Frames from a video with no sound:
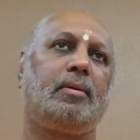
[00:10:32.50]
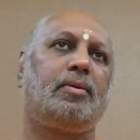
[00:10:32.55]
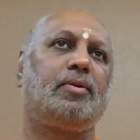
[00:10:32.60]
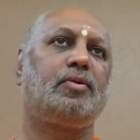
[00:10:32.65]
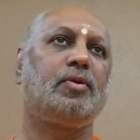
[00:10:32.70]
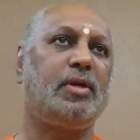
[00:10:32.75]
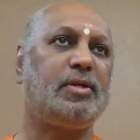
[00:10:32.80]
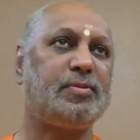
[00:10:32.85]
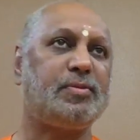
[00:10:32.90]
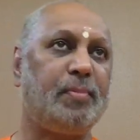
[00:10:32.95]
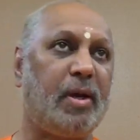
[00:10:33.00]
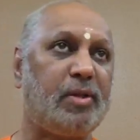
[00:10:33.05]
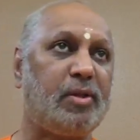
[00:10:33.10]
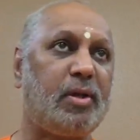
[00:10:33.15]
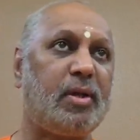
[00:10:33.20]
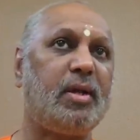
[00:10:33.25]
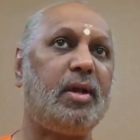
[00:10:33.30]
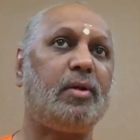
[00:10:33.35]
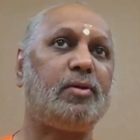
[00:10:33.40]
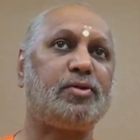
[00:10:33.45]
To his
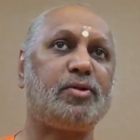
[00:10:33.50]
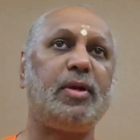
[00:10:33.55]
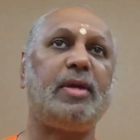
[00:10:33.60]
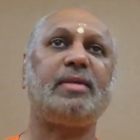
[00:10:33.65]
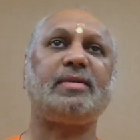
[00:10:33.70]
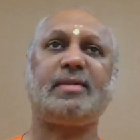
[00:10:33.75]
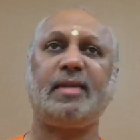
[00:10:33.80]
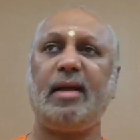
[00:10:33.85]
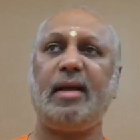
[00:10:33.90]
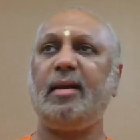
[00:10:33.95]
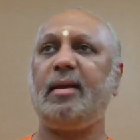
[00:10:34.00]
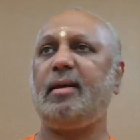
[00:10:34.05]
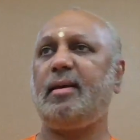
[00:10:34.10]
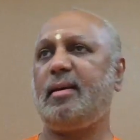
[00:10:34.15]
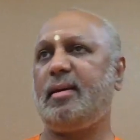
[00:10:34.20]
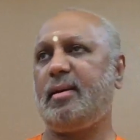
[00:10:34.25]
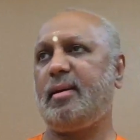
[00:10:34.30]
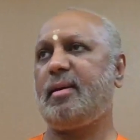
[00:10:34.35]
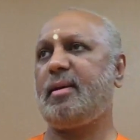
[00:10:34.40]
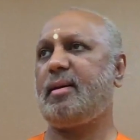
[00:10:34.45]
mother also he said,
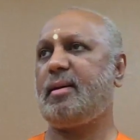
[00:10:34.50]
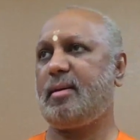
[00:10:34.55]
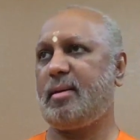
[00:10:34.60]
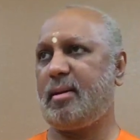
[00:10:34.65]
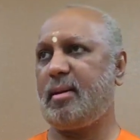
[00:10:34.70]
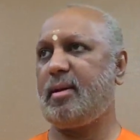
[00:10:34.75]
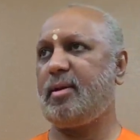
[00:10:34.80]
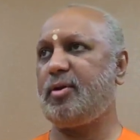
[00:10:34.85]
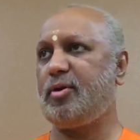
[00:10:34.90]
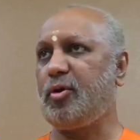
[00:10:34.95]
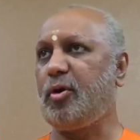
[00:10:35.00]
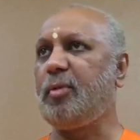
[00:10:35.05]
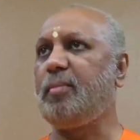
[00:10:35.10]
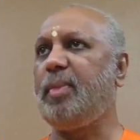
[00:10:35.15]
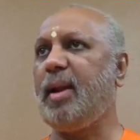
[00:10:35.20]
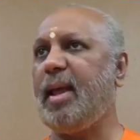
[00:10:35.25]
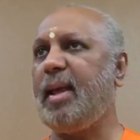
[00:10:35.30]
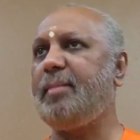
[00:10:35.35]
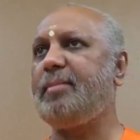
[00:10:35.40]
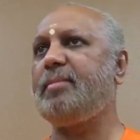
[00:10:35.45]
don't
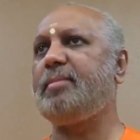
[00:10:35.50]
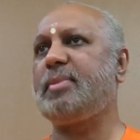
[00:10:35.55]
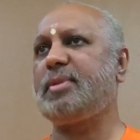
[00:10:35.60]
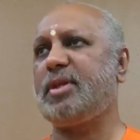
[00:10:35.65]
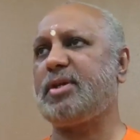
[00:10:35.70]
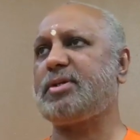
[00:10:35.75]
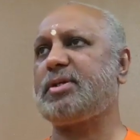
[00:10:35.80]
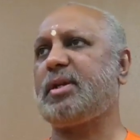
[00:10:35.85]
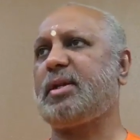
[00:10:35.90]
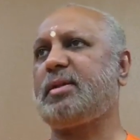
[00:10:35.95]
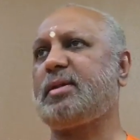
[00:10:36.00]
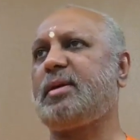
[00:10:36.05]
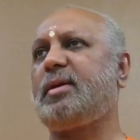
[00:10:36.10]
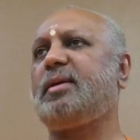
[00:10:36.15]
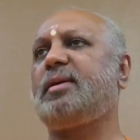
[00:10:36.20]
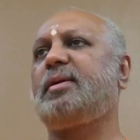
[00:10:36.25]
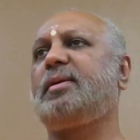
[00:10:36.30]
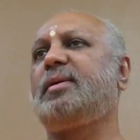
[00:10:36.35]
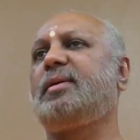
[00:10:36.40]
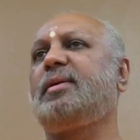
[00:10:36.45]
blame
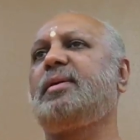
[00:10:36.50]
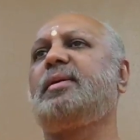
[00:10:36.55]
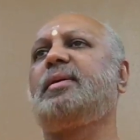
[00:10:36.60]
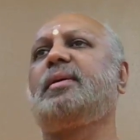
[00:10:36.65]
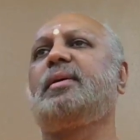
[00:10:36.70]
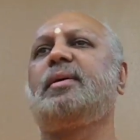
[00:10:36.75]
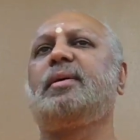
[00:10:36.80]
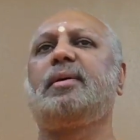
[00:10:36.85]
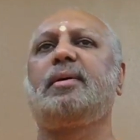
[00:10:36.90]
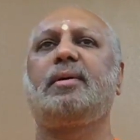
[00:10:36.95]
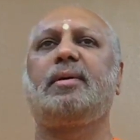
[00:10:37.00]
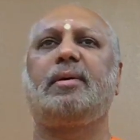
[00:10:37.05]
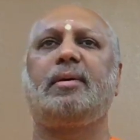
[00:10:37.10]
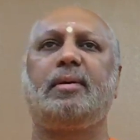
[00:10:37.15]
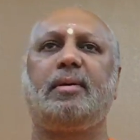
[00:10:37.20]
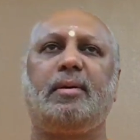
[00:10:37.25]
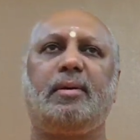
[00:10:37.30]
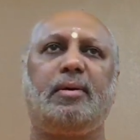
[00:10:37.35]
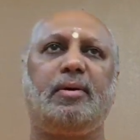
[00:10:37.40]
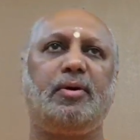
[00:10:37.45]
Dasharatha.
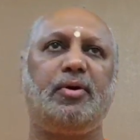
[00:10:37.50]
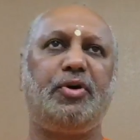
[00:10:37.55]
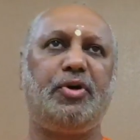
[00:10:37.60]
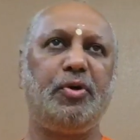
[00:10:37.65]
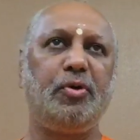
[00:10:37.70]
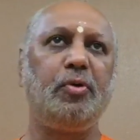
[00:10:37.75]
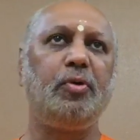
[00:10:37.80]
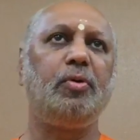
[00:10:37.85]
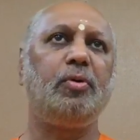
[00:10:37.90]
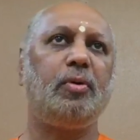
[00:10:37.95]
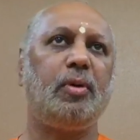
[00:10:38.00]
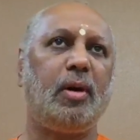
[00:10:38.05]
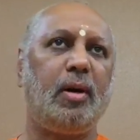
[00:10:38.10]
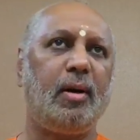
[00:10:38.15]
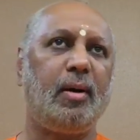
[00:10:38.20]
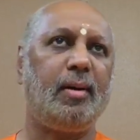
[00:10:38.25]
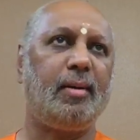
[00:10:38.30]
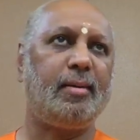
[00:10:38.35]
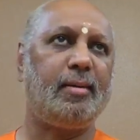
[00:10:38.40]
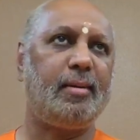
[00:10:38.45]

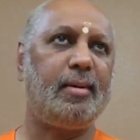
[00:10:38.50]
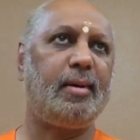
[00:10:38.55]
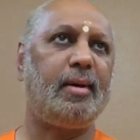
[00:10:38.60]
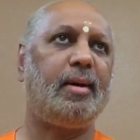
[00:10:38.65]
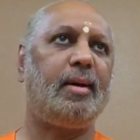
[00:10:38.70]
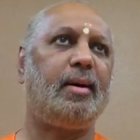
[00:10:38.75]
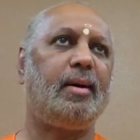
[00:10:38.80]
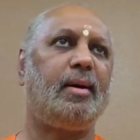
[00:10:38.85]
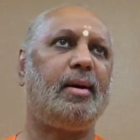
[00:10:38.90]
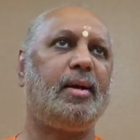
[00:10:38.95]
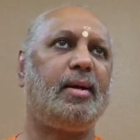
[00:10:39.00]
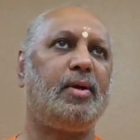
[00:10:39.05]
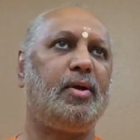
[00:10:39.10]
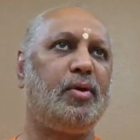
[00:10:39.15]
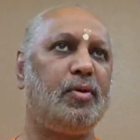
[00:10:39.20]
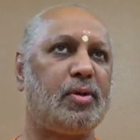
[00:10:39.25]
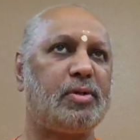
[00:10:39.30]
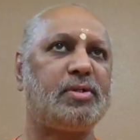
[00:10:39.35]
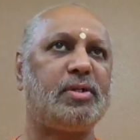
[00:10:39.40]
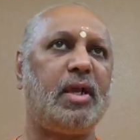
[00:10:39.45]
Do
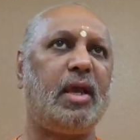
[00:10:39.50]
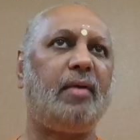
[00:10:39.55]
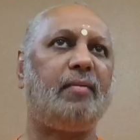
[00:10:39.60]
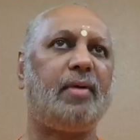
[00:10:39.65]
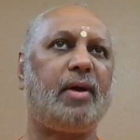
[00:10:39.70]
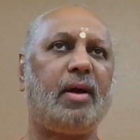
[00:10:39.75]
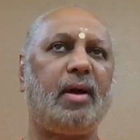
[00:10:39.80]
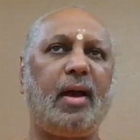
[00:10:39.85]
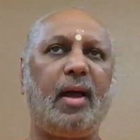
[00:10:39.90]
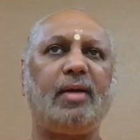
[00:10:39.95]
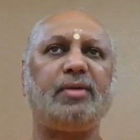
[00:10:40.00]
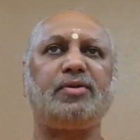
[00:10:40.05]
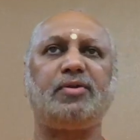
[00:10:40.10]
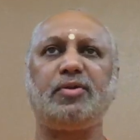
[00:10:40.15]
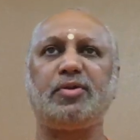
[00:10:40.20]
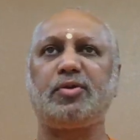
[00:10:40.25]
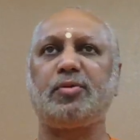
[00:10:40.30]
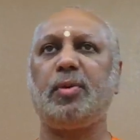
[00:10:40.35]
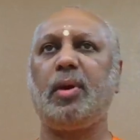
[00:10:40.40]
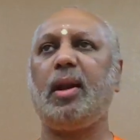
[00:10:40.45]
your seva as
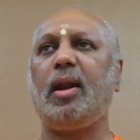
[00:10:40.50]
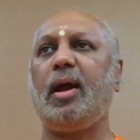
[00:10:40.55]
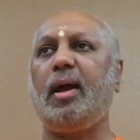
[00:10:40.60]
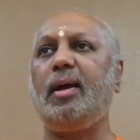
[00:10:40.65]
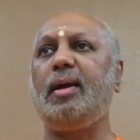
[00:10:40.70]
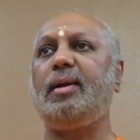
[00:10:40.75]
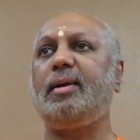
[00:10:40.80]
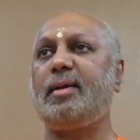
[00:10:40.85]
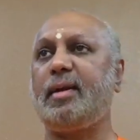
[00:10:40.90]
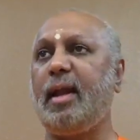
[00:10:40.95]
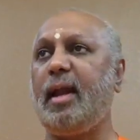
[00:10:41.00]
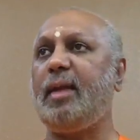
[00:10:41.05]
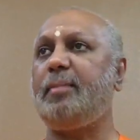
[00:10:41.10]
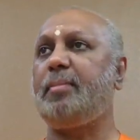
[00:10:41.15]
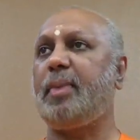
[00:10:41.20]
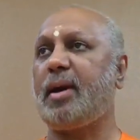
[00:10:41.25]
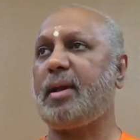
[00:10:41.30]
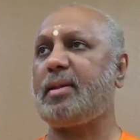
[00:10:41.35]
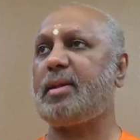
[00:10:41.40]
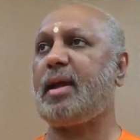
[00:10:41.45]
usual and
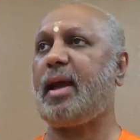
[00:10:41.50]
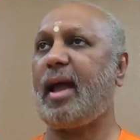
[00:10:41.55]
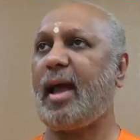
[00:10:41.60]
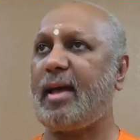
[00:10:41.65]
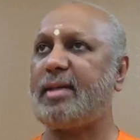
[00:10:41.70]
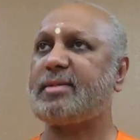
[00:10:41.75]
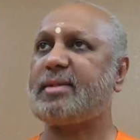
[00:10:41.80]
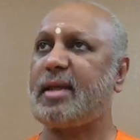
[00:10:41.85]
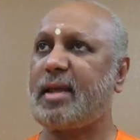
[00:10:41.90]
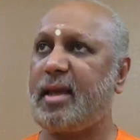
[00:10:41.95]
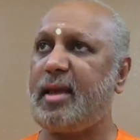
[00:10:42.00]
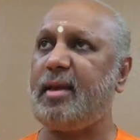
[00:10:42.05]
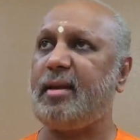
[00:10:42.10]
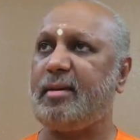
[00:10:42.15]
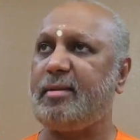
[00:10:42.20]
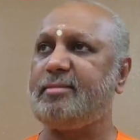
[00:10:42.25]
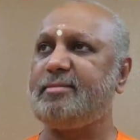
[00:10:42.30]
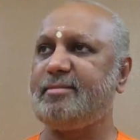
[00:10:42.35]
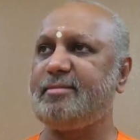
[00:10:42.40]
treat Bharata as the king,